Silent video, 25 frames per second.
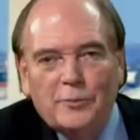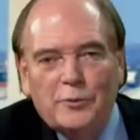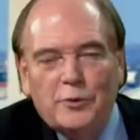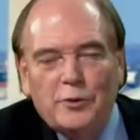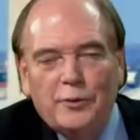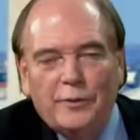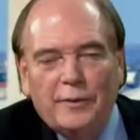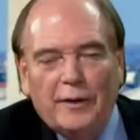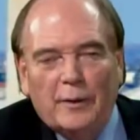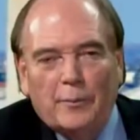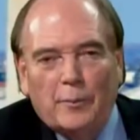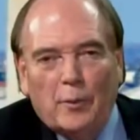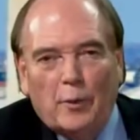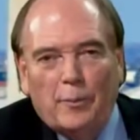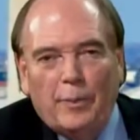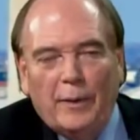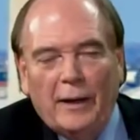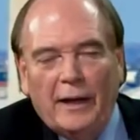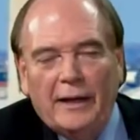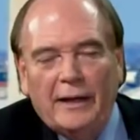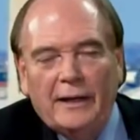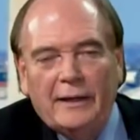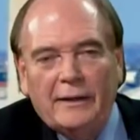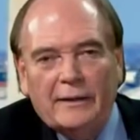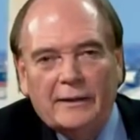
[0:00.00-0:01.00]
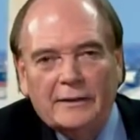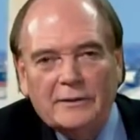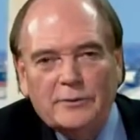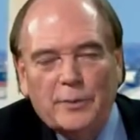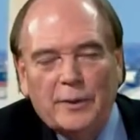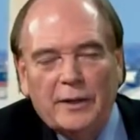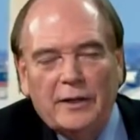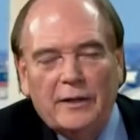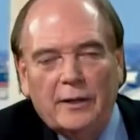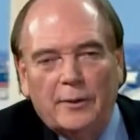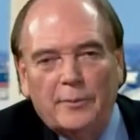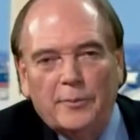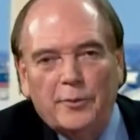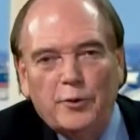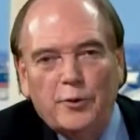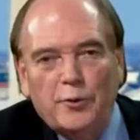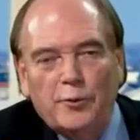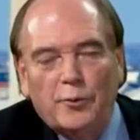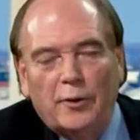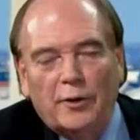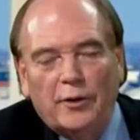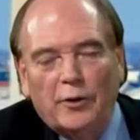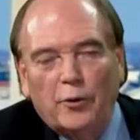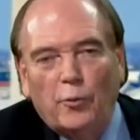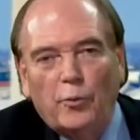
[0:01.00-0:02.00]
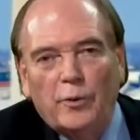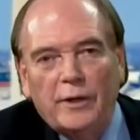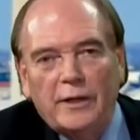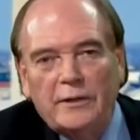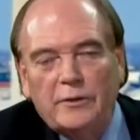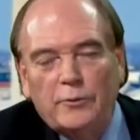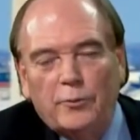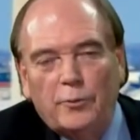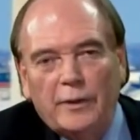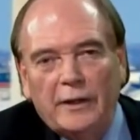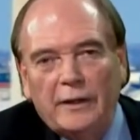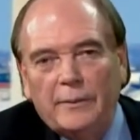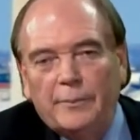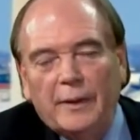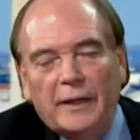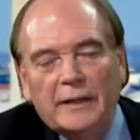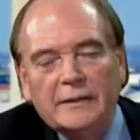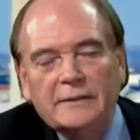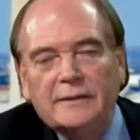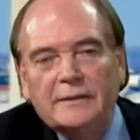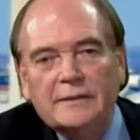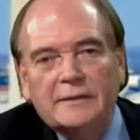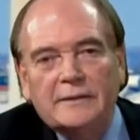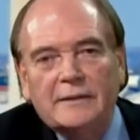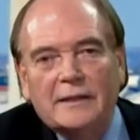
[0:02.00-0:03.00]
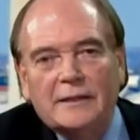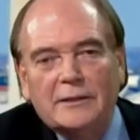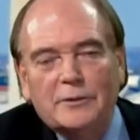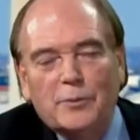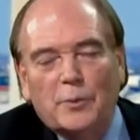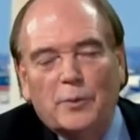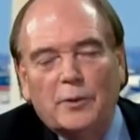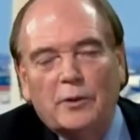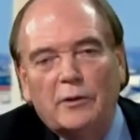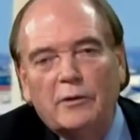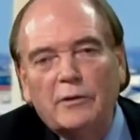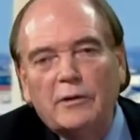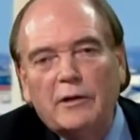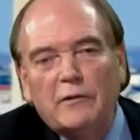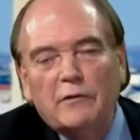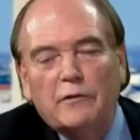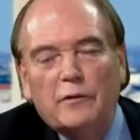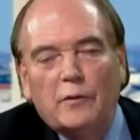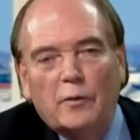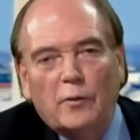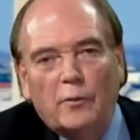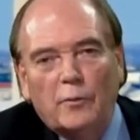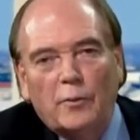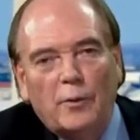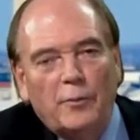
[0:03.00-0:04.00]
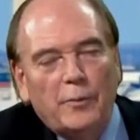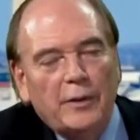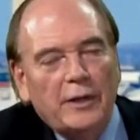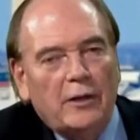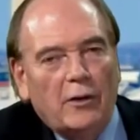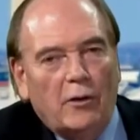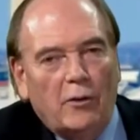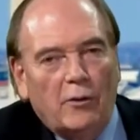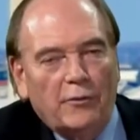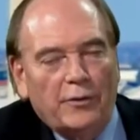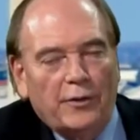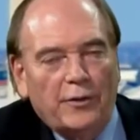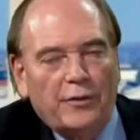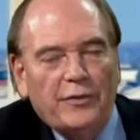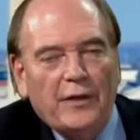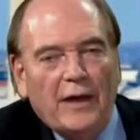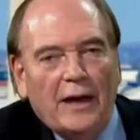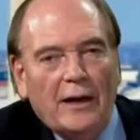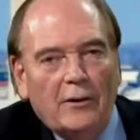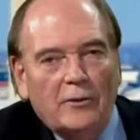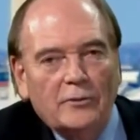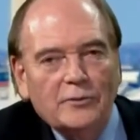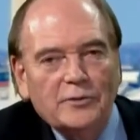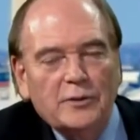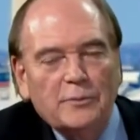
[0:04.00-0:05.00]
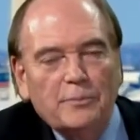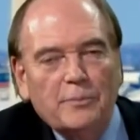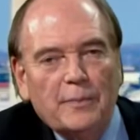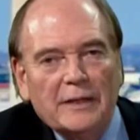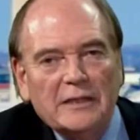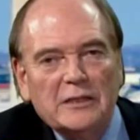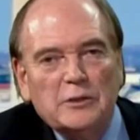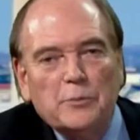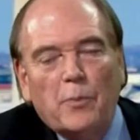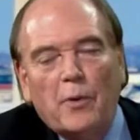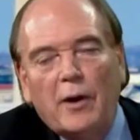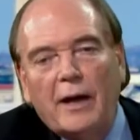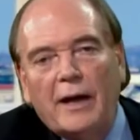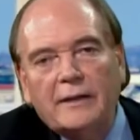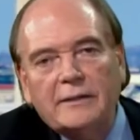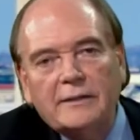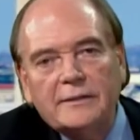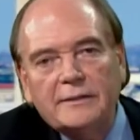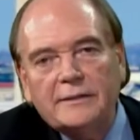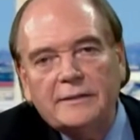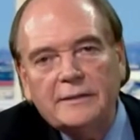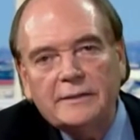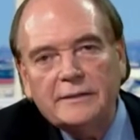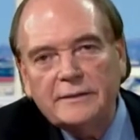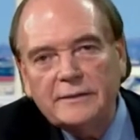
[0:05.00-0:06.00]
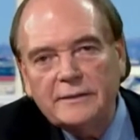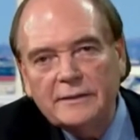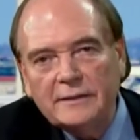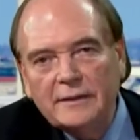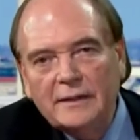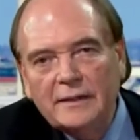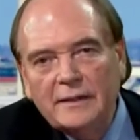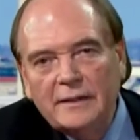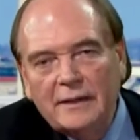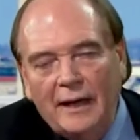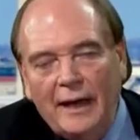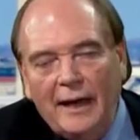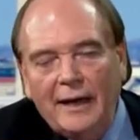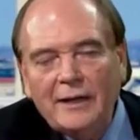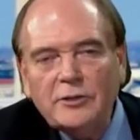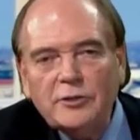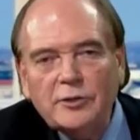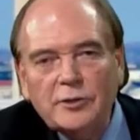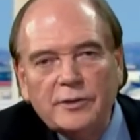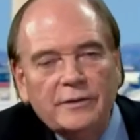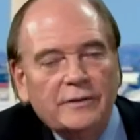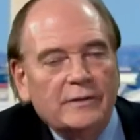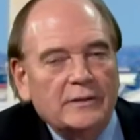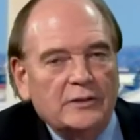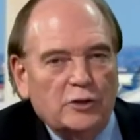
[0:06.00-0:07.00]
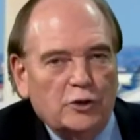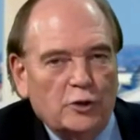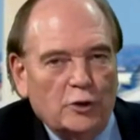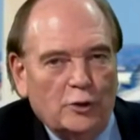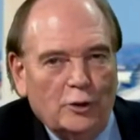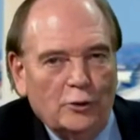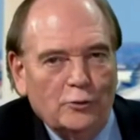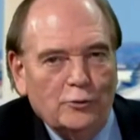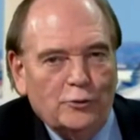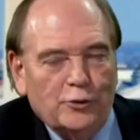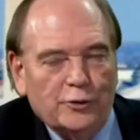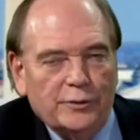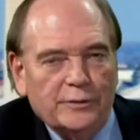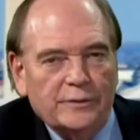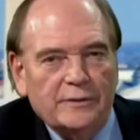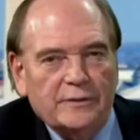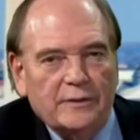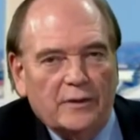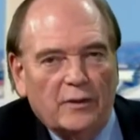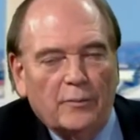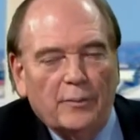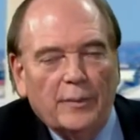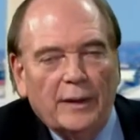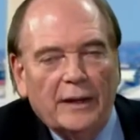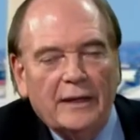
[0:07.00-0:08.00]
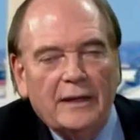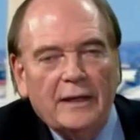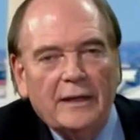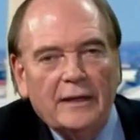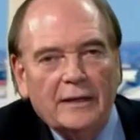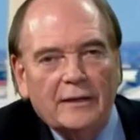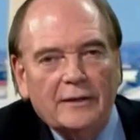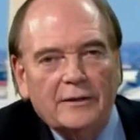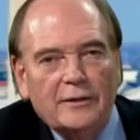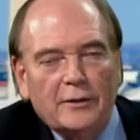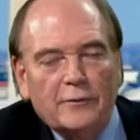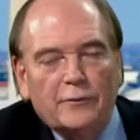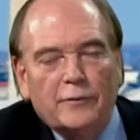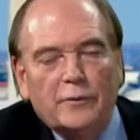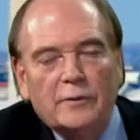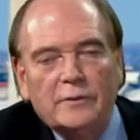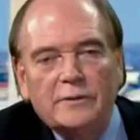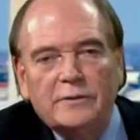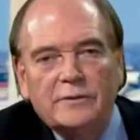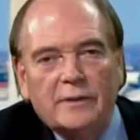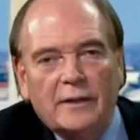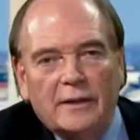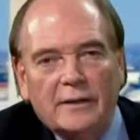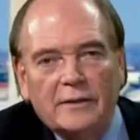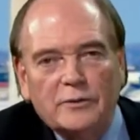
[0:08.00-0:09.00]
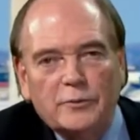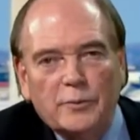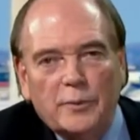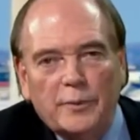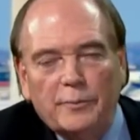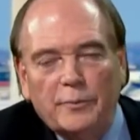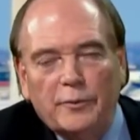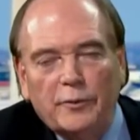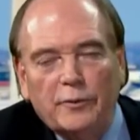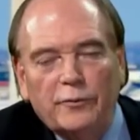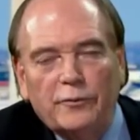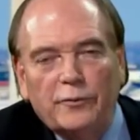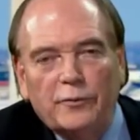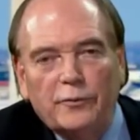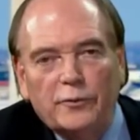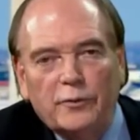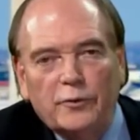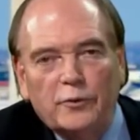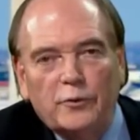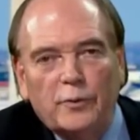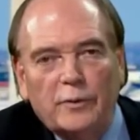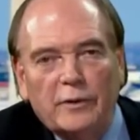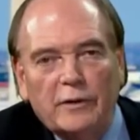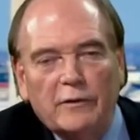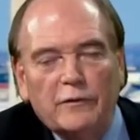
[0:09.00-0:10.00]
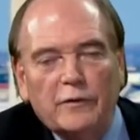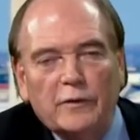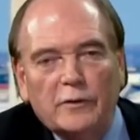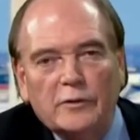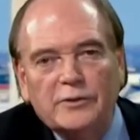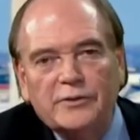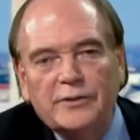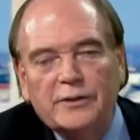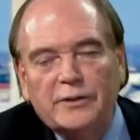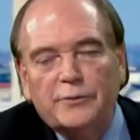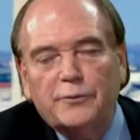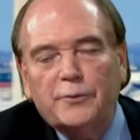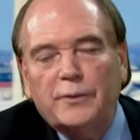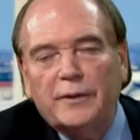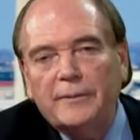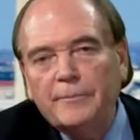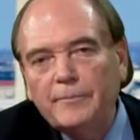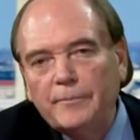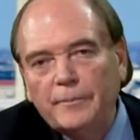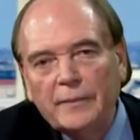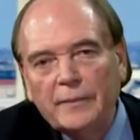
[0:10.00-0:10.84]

to the Emerald Planet as we come to you on a week to week basis as we're looking for what we call the thousand best practices, actually, the solutions that are making a difference as we move through the 21st century.